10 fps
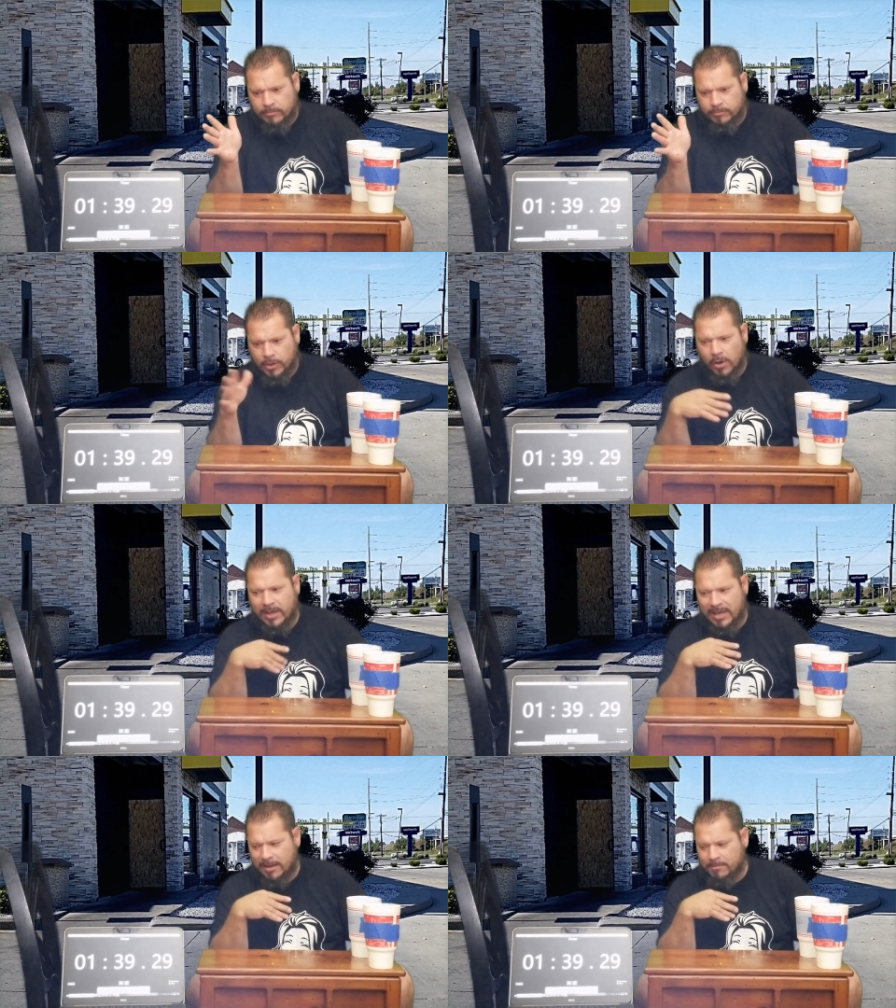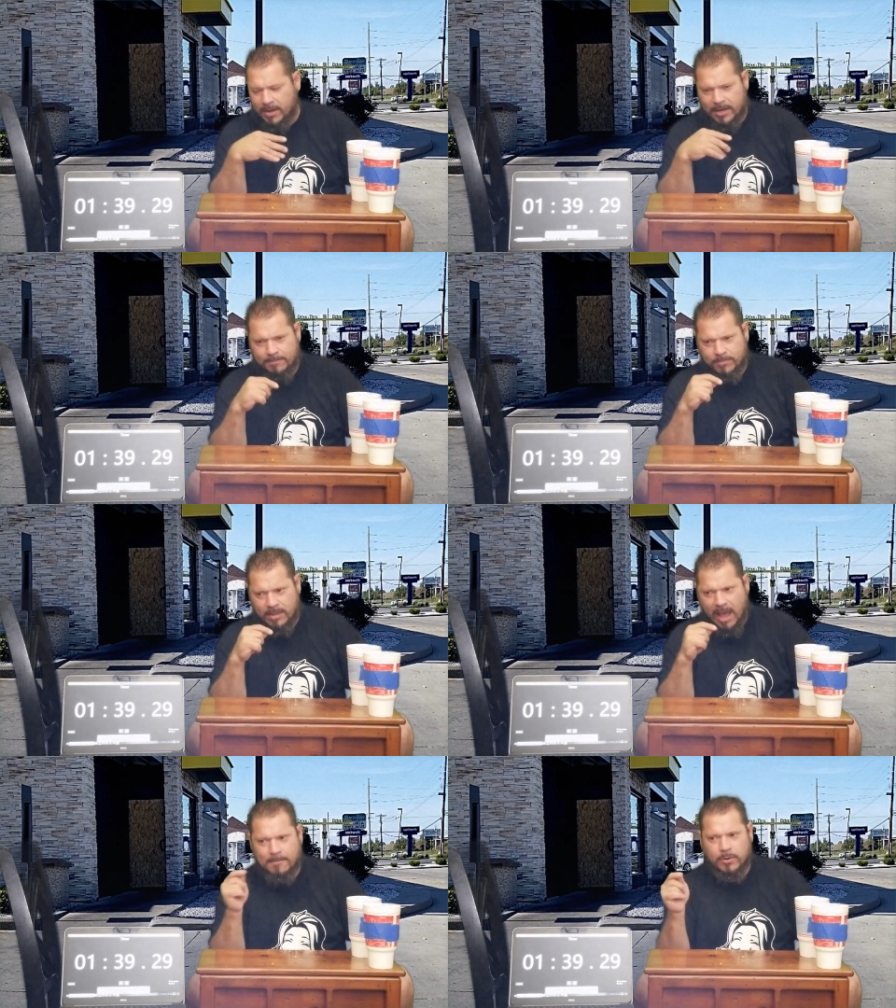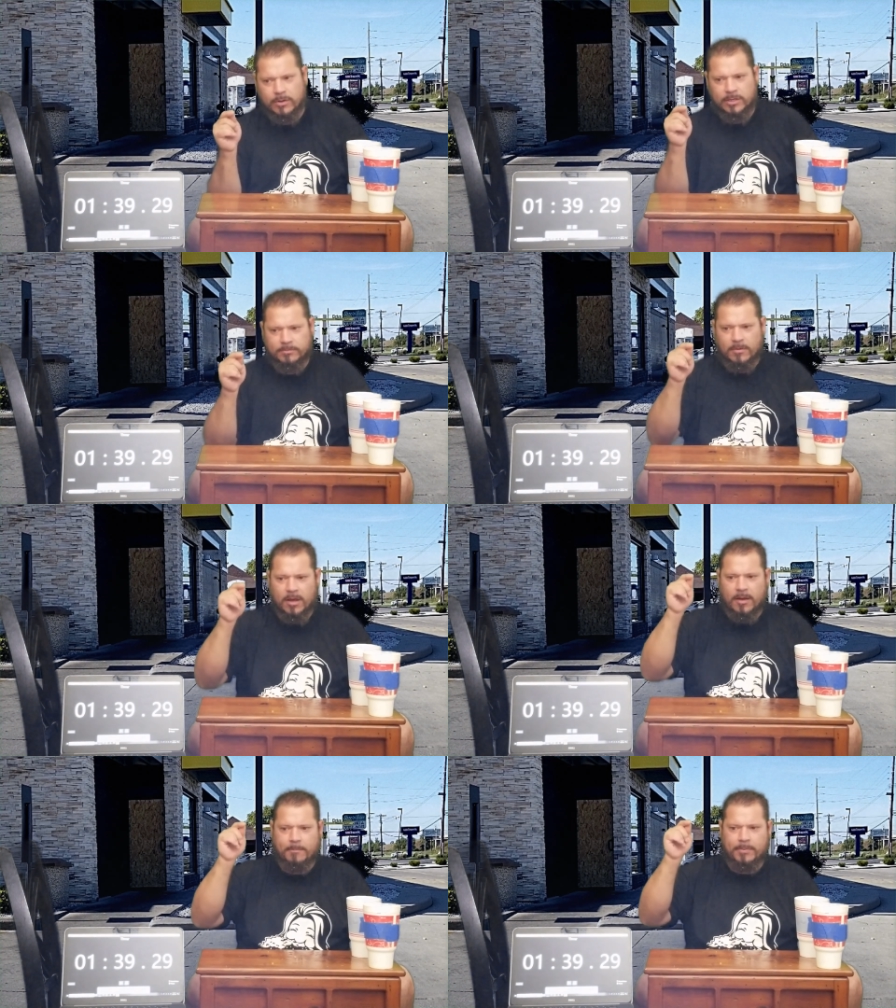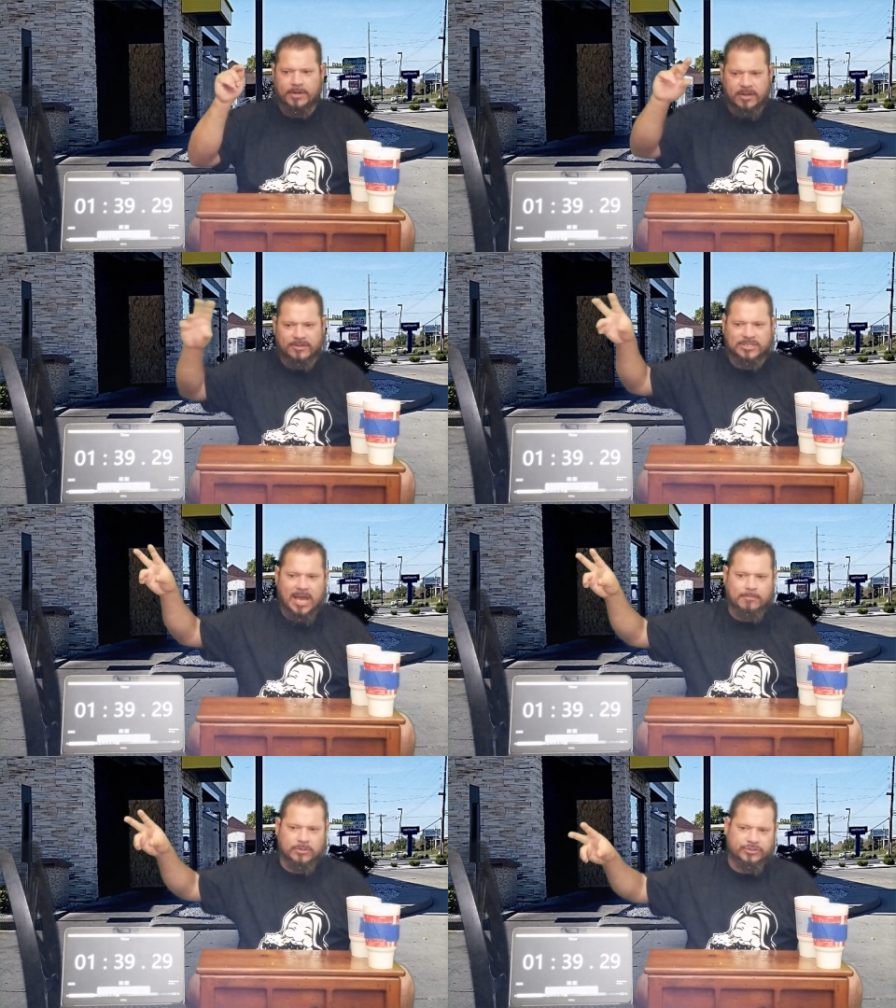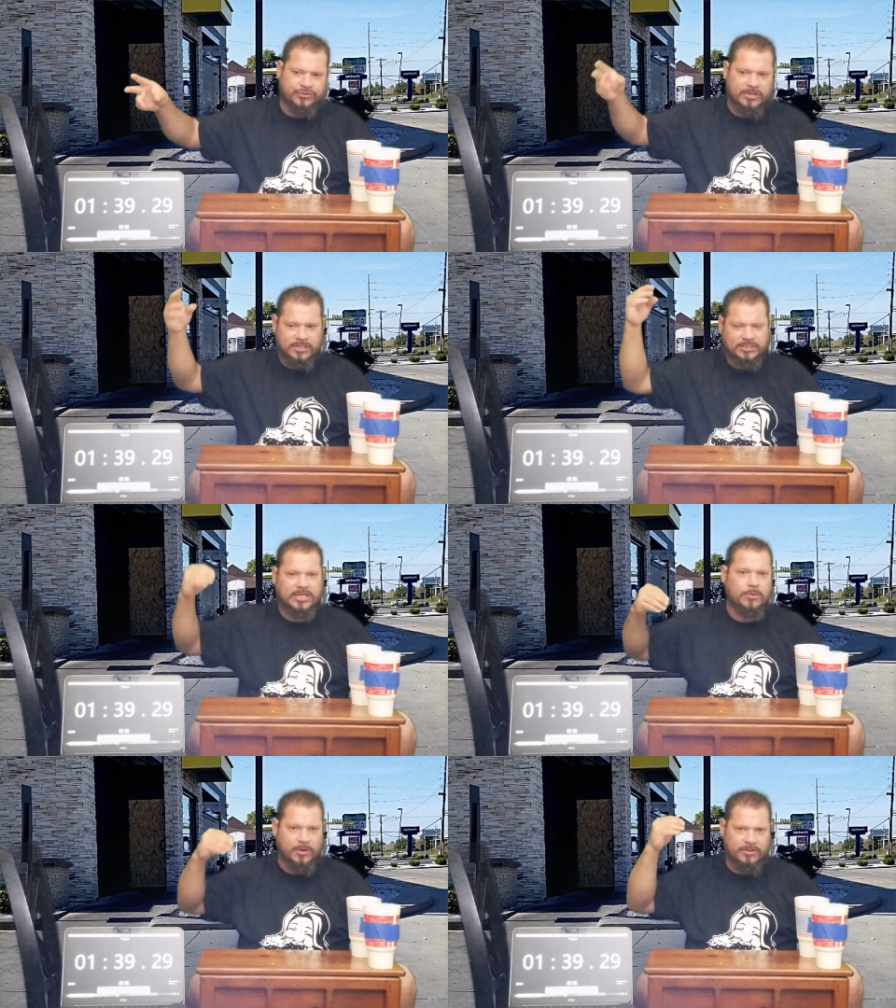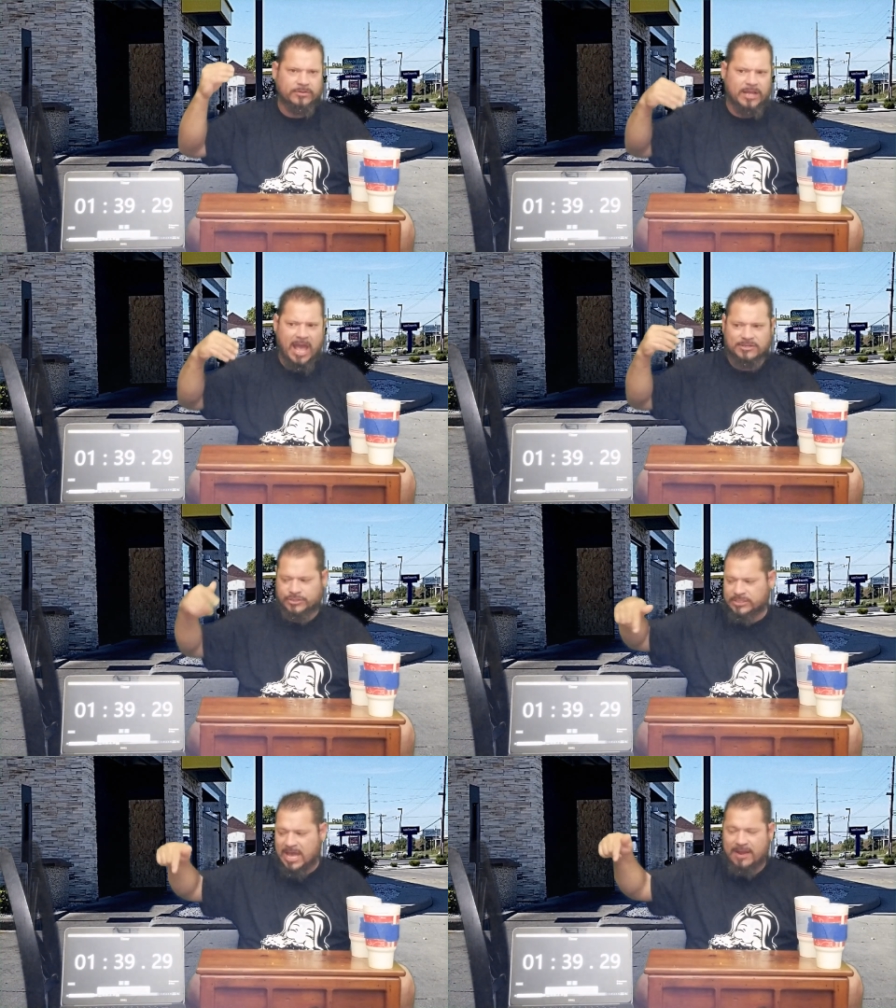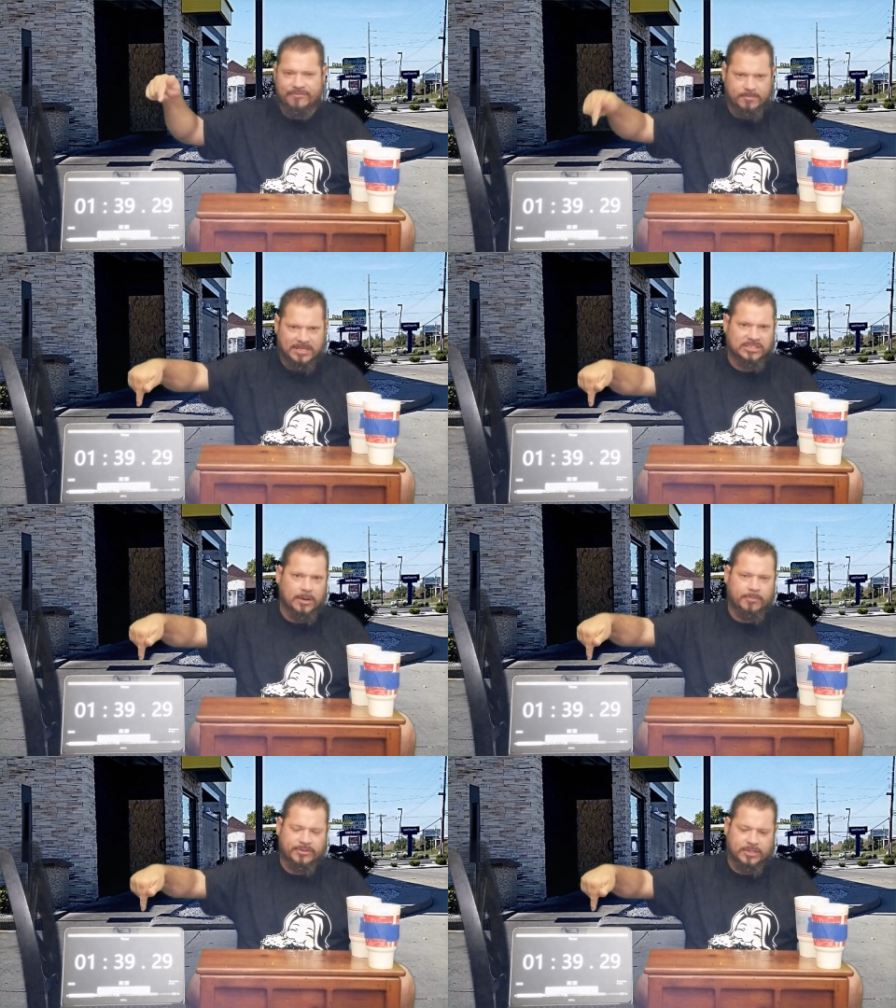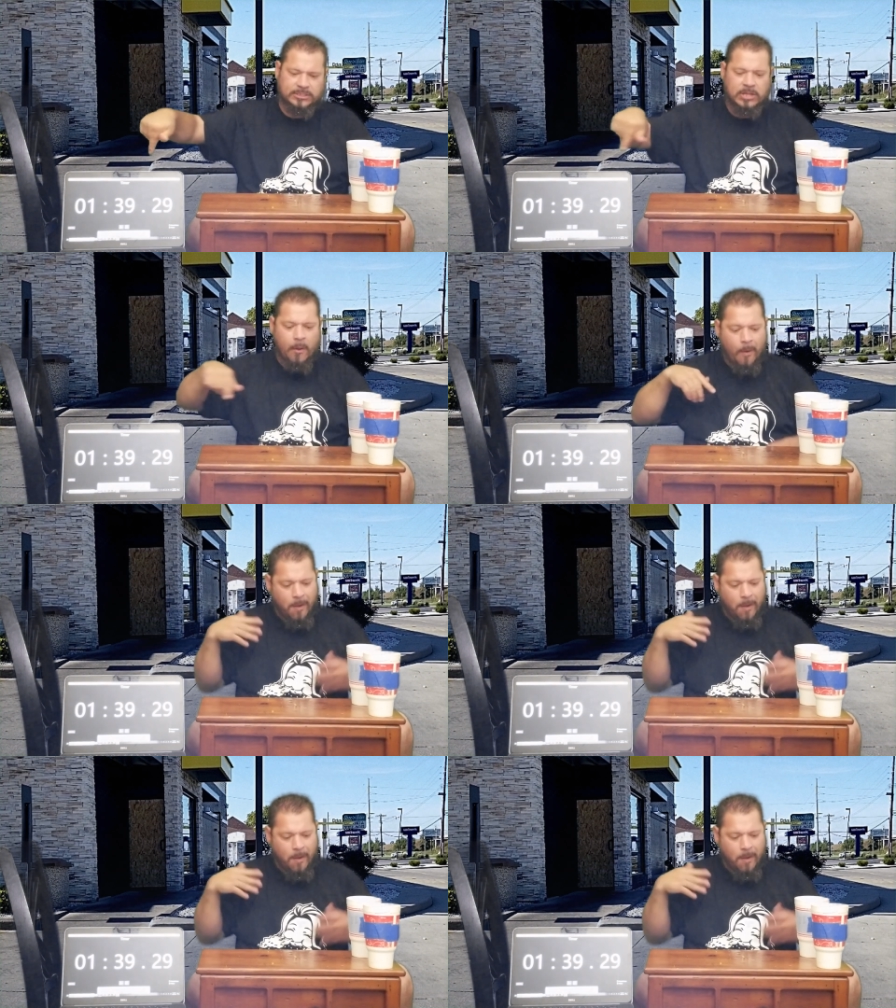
Go ahead, but I'm going to uh, put another timer on the screen to see where it actually is at if it meets up with this.